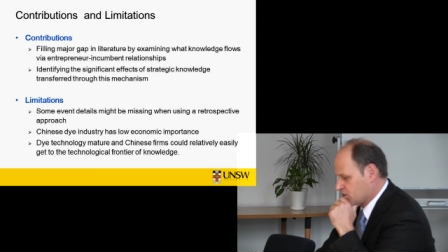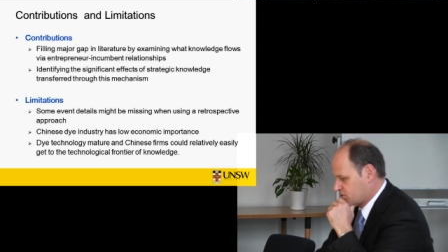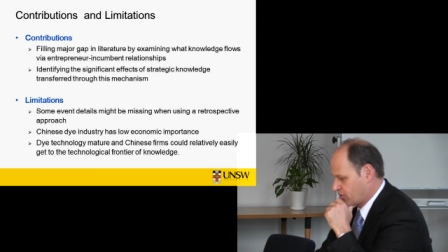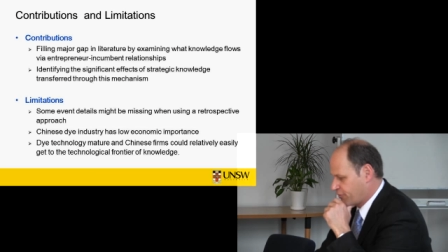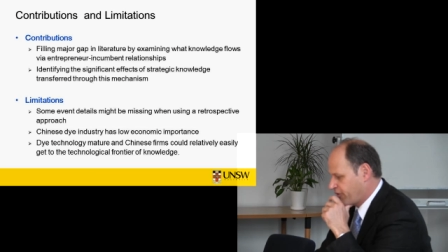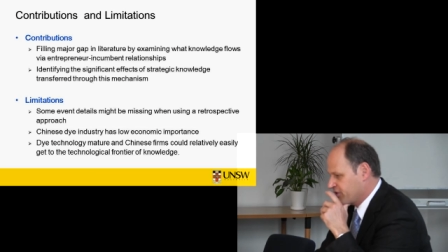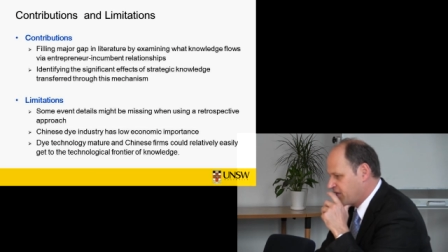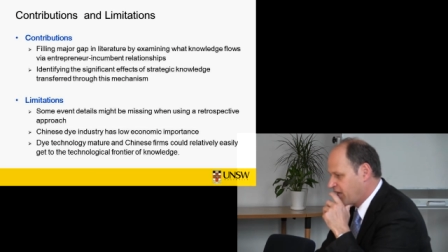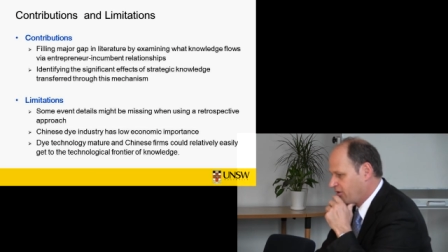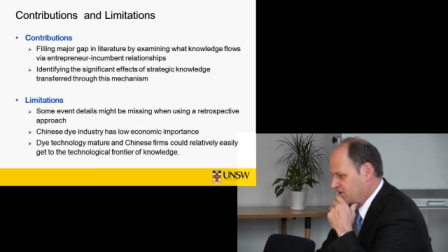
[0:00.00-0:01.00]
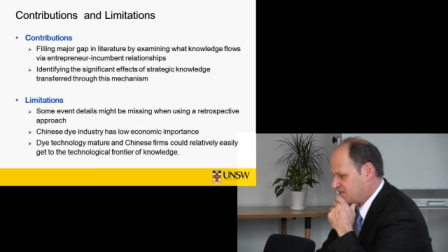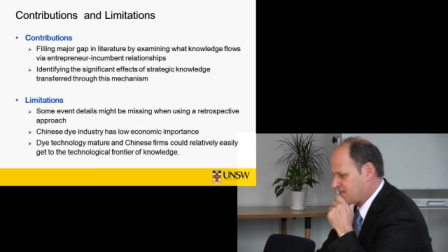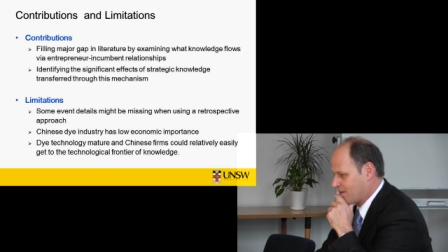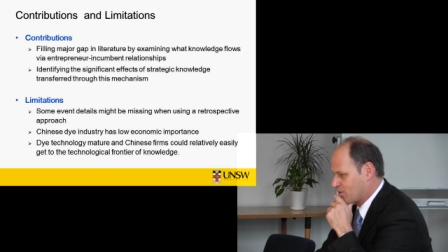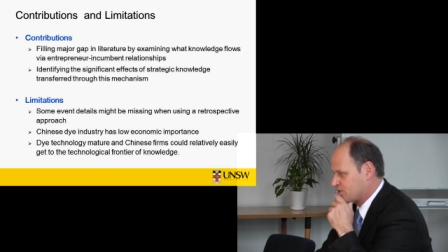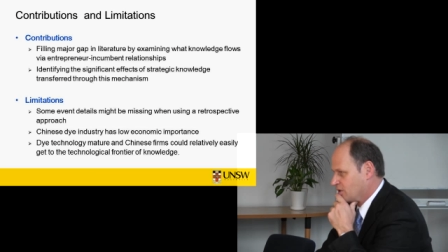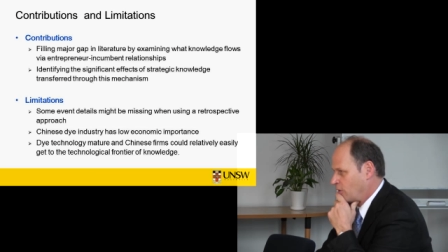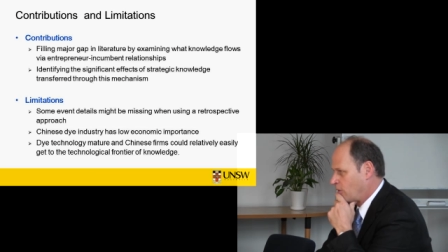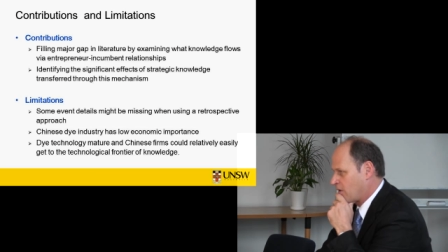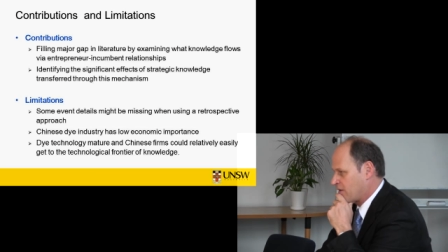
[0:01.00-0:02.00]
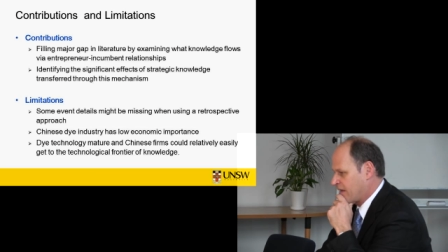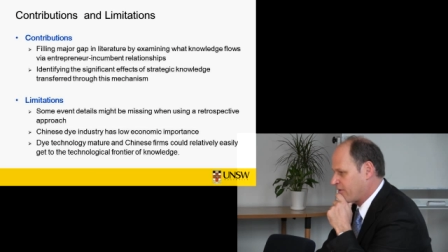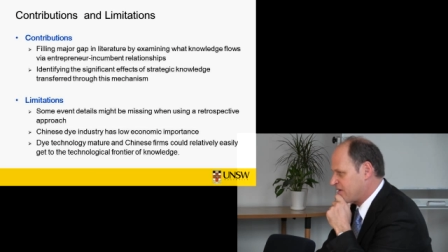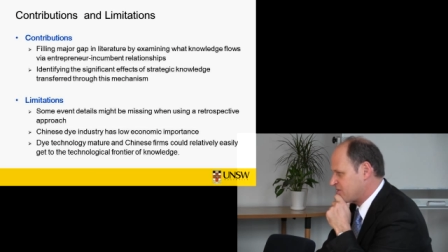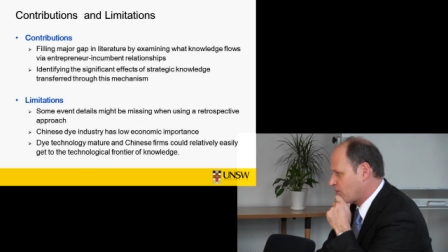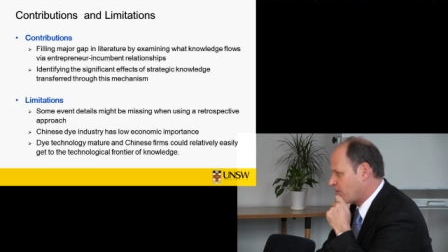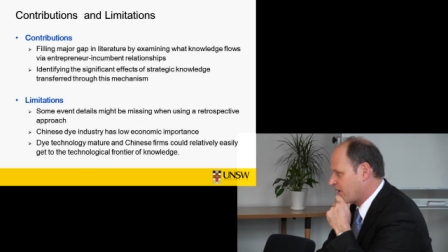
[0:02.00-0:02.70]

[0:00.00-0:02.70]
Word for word: So the frontier is stable. So that raises the